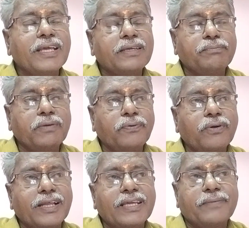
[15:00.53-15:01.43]

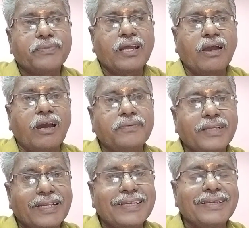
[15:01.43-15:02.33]
I
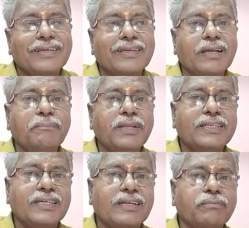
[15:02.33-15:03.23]
after I
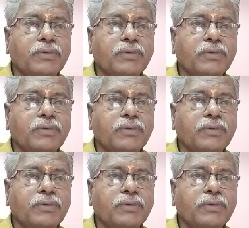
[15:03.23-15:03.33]
completed,